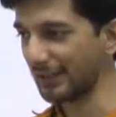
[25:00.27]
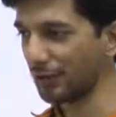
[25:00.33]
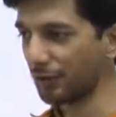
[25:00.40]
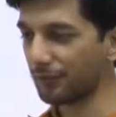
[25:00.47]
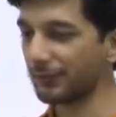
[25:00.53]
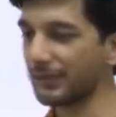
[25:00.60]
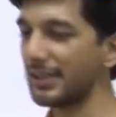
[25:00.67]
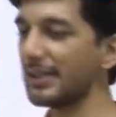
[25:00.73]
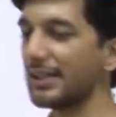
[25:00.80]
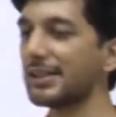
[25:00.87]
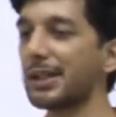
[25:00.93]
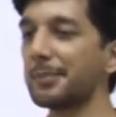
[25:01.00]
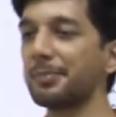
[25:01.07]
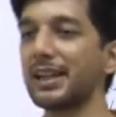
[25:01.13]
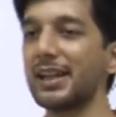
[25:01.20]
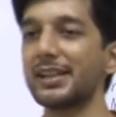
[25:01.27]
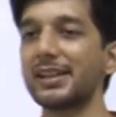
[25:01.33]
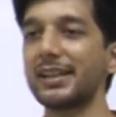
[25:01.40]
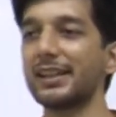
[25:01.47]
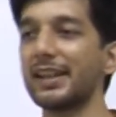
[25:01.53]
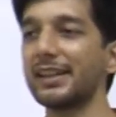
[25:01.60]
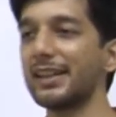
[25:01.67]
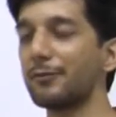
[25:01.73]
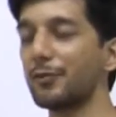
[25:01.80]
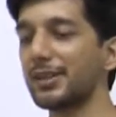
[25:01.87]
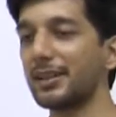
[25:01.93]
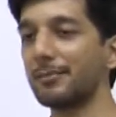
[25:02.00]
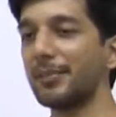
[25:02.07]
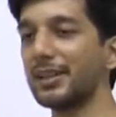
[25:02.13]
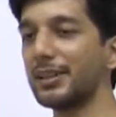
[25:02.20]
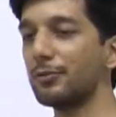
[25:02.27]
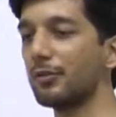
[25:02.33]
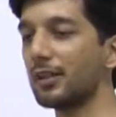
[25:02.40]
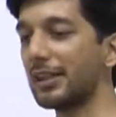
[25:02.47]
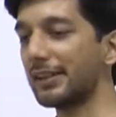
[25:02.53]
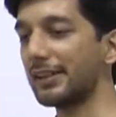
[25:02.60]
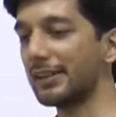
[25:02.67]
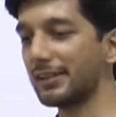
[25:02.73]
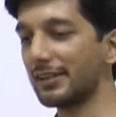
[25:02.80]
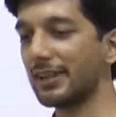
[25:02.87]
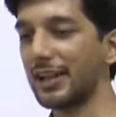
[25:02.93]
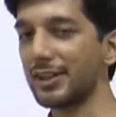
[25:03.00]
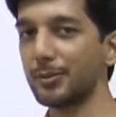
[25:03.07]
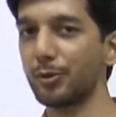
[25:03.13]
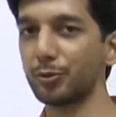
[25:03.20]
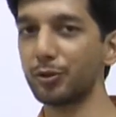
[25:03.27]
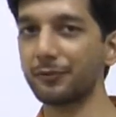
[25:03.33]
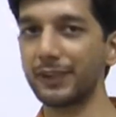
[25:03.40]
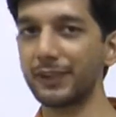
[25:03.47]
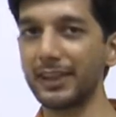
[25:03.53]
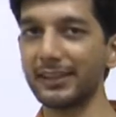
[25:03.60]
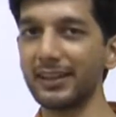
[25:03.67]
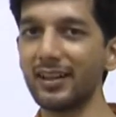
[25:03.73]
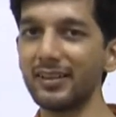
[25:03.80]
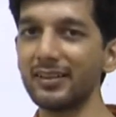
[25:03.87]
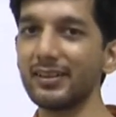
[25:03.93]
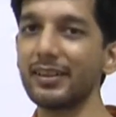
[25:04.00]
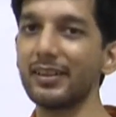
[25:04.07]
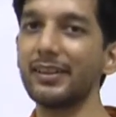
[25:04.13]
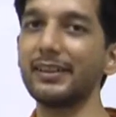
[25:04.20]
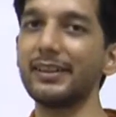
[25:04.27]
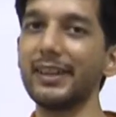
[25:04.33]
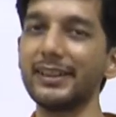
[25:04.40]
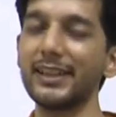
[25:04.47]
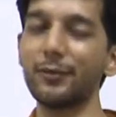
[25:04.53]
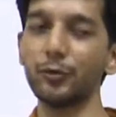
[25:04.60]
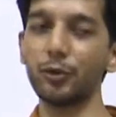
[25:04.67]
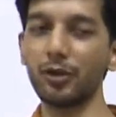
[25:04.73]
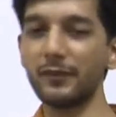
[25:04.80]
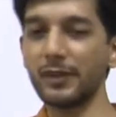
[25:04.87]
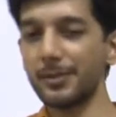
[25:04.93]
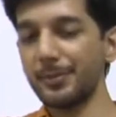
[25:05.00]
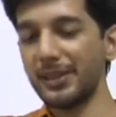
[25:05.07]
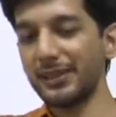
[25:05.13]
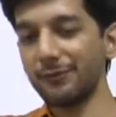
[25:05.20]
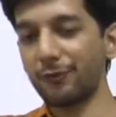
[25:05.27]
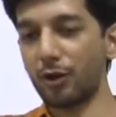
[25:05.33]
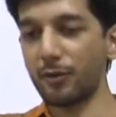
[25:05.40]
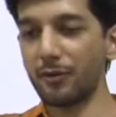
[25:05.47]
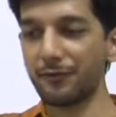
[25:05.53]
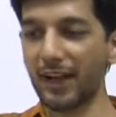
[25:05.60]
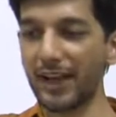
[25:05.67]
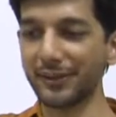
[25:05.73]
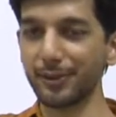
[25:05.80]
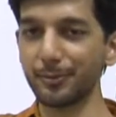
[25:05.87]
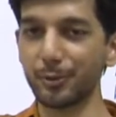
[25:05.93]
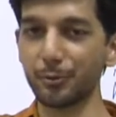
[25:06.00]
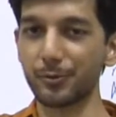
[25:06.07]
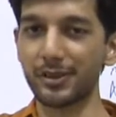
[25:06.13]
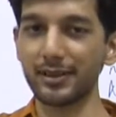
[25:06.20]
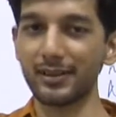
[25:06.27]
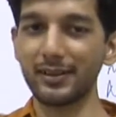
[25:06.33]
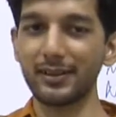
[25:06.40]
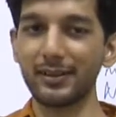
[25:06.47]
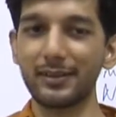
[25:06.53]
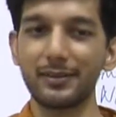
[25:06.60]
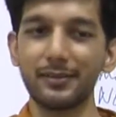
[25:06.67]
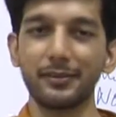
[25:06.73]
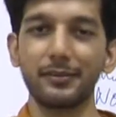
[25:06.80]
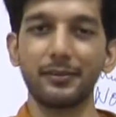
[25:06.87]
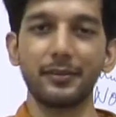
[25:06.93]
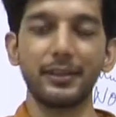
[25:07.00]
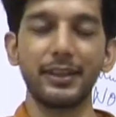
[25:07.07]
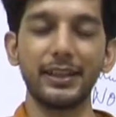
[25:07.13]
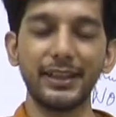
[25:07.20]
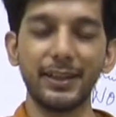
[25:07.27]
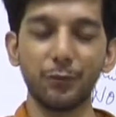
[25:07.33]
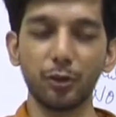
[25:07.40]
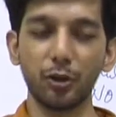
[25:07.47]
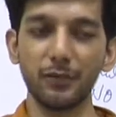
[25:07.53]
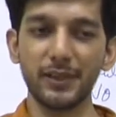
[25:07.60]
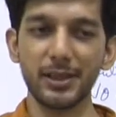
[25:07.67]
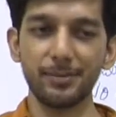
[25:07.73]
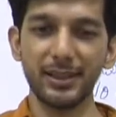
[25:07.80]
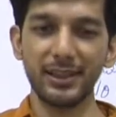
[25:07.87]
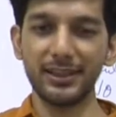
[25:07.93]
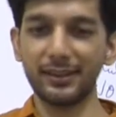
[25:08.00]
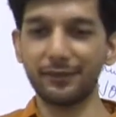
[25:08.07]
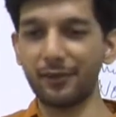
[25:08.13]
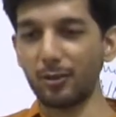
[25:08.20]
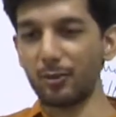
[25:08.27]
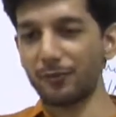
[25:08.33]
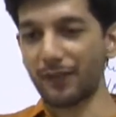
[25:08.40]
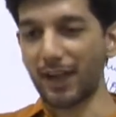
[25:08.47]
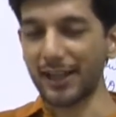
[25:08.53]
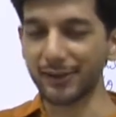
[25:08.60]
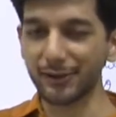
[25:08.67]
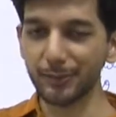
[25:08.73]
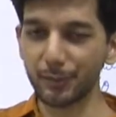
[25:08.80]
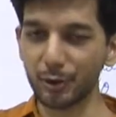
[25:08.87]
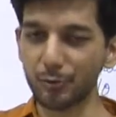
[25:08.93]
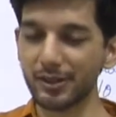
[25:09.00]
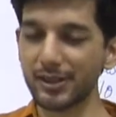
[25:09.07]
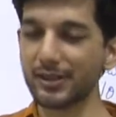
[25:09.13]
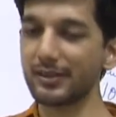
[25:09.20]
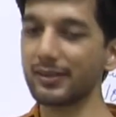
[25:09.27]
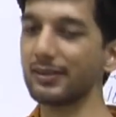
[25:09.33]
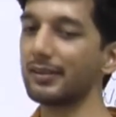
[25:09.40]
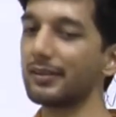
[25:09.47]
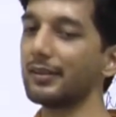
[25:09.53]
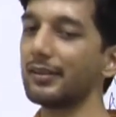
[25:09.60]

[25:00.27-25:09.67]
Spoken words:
in any of the example I said that there was somebody who collected a large amount of data. Data would always be in form of attributes. Data would always be in the form of attributes.